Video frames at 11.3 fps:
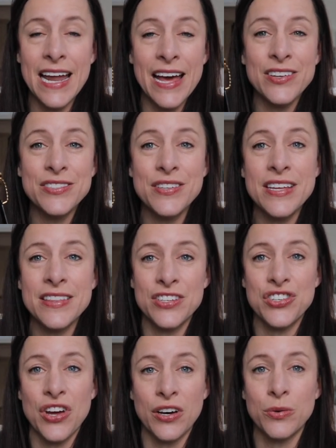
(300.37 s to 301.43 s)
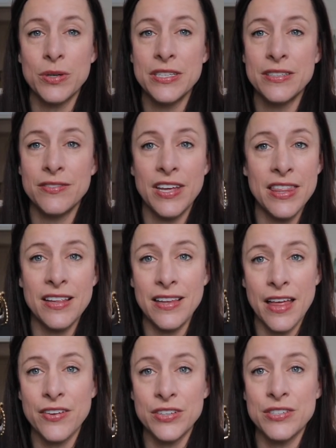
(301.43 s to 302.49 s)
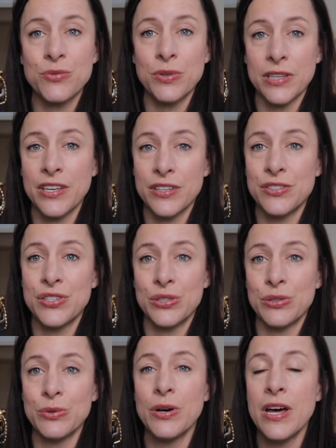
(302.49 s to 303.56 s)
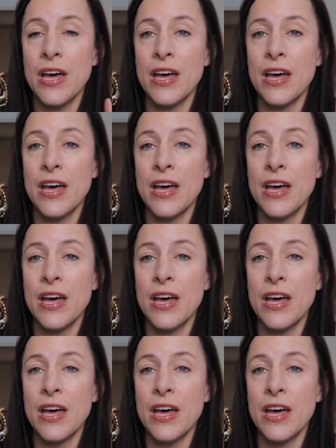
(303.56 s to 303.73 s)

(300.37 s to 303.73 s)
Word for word: I also think the chalk one in the leather is really good too